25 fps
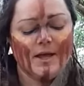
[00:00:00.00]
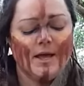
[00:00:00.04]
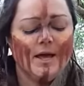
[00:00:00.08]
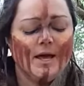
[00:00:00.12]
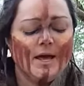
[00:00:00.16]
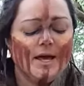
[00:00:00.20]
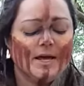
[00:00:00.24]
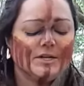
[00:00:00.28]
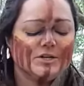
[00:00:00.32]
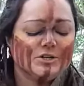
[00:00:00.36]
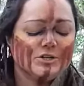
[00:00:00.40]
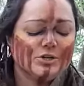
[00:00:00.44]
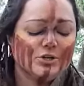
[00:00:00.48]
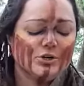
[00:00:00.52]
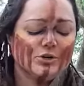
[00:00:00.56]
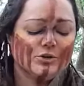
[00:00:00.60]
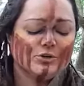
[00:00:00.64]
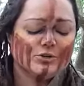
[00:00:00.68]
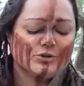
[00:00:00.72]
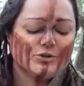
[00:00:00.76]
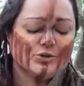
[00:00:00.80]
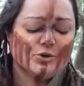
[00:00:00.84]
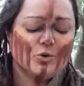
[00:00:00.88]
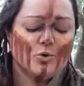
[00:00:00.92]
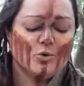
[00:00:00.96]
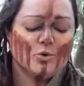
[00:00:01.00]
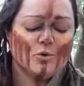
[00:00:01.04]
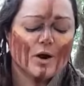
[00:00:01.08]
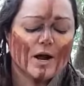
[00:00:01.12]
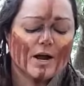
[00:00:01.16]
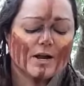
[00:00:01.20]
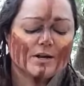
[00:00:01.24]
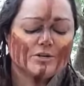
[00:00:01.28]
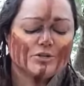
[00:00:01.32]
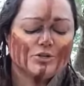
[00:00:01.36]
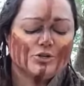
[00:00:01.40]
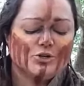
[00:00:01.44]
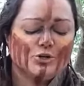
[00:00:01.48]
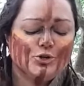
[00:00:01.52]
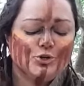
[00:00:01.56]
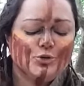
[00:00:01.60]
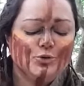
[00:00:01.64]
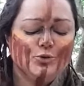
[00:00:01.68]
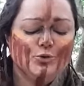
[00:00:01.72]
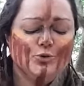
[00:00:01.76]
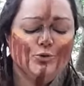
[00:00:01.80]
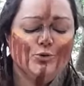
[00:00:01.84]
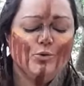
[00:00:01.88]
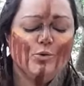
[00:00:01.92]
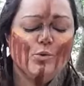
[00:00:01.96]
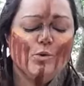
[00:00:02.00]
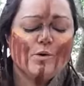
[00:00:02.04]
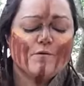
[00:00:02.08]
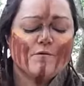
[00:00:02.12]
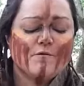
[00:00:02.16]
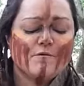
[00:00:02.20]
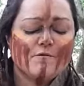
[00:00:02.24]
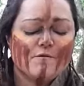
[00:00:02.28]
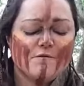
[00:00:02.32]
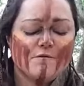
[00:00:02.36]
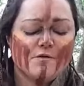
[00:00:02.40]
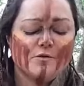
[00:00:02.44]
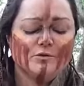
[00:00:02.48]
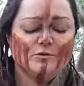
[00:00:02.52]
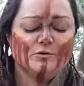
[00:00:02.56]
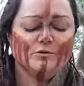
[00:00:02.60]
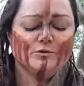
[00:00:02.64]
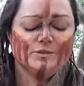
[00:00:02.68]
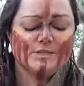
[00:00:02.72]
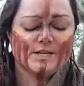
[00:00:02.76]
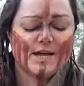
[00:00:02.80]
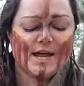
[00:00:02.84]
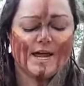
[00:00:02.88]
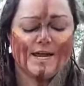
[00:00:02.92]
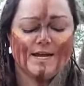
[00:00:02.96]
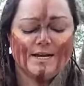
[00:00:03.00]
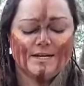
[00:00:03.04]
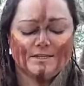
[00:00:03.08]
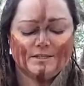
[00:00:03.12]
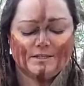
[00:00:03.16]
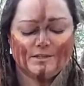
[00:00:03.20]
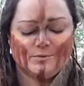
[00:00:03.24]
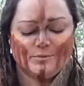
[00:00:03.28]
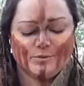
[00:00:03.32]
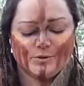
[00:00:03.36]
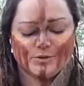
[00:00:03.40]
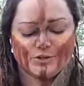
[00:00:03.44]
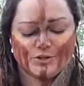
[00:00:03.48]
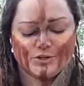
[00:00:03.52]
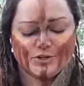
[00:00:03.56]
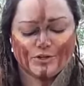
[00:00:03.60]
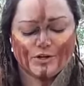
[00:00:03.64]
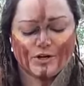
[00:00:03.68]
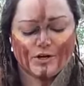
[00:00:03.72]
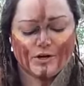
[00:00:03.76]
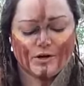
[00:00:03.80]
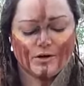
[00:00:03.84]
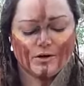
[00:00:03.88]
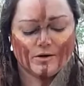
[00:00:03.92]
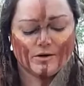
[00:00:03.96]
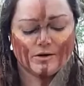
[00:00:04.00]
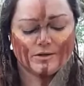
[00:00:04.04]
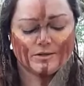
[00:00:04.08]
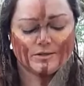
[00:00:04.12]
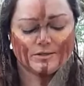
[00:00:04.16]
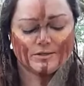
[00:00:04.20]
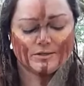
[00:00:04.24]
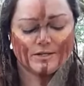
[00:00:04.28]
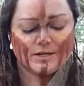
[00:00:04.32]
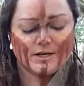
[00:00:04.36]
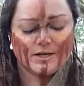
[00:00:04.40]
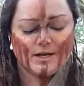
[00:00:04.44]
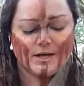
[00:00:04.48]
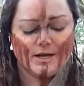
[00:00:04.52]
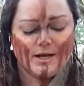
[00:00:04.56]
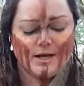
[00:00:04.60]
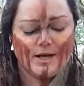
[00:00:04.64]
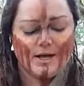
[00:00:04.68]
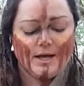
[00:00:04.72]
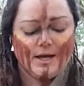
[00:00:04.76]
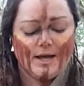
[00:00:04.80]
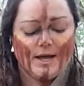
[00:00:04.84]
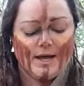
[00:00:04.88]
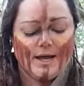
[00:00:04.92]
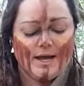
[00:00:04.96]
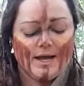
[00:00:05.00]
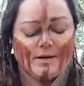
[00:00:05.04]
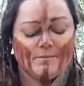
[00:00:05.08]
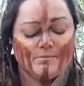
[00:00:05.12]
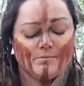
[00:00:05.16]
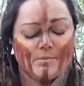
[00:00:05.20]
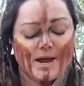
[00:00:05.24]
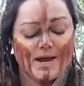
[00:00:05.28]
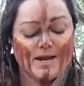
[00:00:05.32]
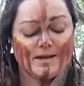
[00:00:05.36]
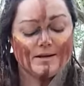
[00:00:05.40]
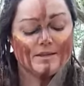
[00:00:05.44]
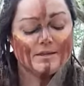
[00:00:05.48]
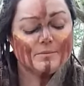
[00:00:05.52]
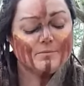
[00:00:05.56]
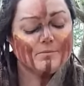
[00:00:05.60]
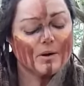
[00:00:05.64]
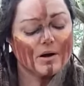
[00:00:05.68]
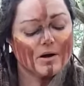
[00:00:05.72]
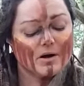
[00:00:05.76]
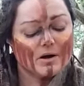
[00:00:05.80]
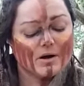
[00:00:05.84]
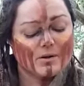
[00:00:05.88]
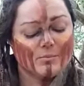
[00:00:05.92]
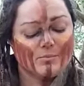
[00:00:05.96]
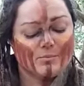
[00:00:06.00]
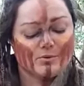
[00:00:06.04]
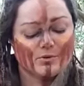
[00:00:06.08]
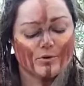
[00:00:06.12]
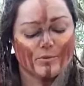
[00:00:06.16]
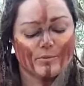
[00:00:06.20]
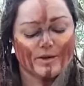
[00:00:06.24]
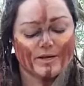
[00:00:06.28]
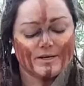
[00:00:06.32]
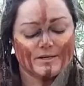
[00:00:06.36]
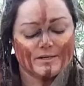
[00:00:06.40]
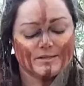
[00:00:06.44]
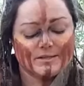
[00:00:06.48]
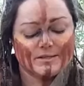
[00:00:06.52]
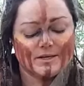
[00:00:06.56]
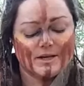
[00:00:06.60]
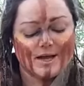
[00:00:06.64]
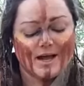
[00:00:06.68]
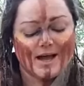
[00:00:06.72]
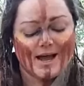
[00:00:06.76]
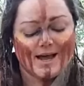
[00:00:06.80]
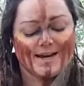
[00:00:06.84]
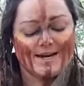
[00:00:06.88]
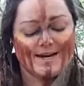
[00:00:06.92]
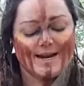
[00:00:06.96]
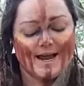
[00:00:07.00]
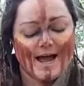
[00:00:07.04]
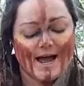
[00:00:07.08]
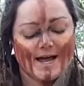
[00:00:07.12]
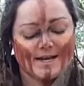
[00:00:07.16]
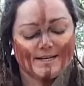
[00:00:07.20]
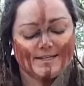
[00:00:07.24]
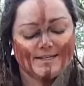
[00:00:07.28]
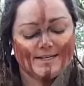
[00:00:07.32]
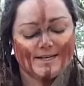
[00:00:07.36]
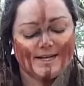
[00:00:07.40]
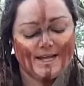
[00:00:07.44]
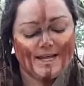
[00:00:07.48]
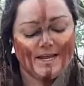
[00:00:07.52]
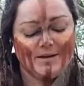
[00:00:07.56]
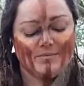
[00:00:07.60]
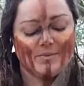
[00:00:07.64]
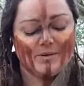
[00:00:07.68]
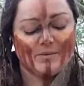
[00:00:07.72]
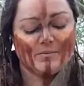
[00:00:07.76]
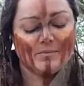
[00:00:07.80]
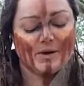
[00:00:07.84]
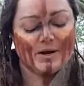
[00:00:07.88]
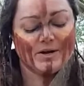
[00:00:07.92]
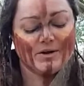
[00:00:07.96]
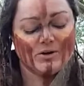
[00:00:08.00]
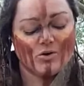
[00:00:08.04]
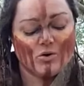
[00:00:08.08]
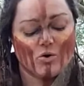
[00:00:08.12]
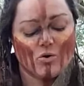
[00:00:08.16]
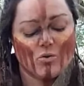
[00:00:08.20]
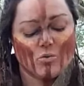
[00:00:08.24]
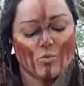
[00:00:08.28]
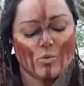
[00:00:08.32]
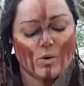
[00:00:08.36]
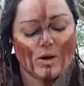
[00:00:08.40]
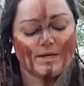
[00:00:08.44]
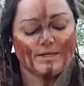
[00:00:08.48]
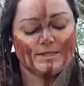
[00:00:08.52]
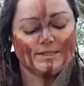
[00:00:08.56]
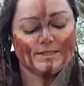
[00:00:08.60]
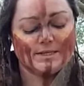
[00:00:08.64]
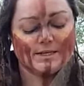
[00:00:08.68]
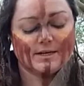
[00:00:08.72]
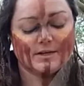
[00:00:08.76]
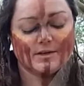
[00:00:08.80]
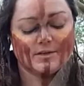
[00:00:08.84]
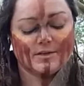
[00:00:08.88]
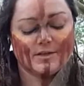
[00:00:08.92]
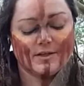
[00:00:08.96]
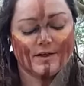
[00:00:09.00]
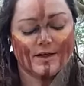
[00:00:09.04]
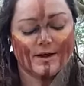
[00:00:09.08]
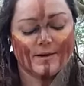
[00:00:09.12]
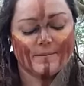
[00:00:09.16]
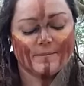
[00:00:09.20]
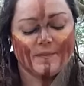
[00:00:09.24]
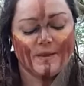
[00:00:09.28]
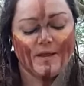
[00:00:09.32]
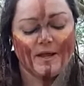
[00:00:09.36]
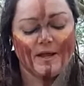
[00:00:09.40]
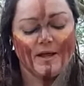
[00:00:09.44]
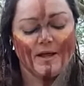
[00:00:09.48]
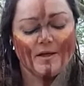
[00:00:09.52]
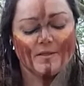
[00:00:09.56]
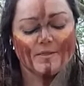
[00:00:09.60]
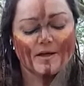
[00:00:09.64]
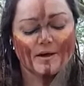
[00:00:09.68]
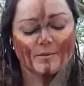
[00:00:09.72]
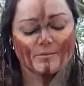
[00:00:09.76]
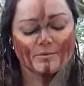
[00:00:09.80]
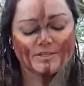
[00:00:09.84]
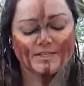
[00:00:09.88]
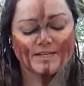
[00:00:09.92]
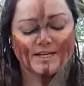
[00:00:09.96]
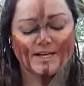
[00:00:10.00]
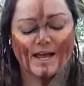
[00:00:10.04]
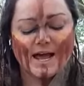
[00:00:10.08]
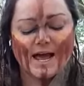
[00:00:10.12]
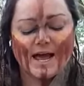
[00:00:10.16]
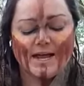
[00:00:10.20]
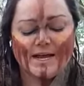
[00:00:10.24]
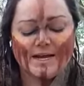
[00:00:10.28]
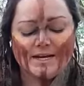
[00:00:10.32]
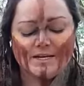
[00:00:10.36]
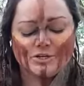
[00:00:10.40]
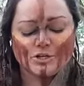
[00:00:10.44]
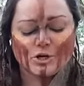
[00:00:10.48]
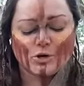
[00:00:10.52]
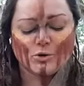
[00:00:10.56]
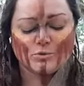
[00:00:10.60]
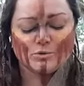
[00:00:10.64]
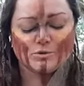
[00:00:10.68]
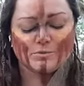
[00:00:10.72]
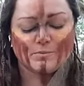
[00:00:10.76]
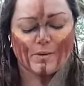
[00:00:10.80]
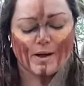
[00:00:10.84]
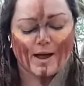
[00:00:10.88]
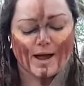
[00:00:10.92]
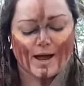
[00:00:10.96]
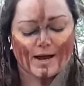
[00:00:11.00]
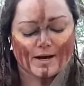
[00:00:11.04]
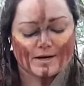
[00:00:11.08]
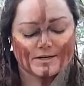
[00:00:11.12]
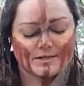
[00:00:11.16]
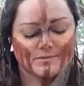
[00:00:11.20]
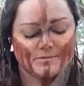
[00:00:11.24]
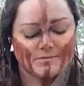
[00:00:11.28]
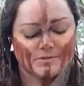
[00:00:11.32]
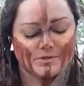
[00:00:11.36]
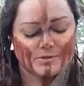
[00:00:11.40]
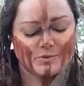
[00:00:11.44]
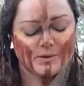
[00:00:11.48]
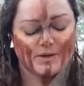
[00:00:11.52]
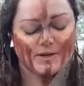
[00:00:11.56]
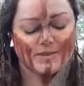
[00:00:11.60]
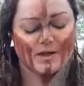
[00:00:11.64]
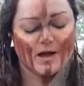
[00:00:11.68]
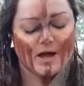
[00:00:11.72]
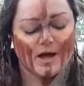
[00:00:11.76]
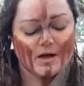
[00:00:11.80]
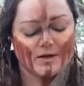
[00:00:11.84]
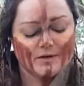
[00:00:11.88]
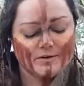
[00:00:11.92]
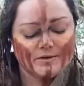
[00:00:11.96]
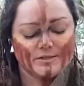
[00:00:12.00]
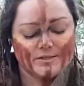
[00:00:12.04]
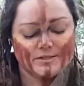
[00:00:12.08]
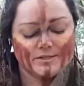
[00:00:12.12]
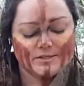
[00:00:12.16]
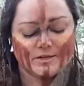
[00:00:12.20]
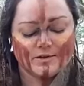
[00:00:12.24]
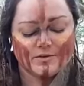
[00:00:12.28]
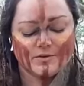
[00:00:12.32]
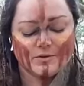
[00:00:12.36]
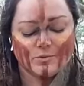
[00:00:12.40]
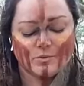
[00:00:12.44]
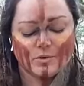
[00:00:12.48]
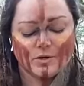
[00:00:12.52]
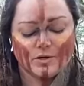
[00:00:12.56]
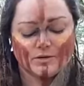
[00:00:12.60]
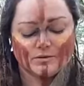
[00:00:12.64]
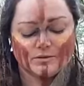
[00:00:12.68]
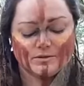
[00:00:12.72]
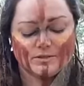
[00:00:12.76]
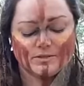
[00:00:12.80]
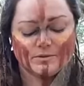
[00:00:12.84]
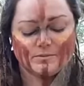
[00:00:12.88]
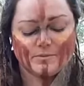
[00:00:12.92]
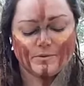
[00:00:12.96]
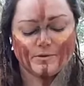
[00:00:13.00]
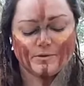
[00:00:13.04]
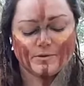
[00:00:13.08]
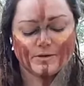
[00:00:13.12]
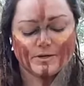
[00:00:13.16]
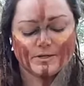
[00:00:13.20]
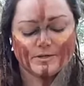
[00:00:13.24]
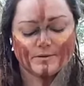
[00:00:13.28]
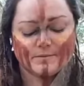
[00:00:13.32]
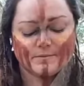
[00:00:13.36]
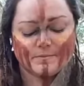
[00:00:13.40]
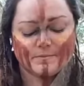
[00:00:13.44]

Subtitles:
It took Torak 2 full days to butcher the carcass. He'd made the buck a promise, and he had to keep it by not wasting a thing. That was the age-old pact between the hunters and the world spirit.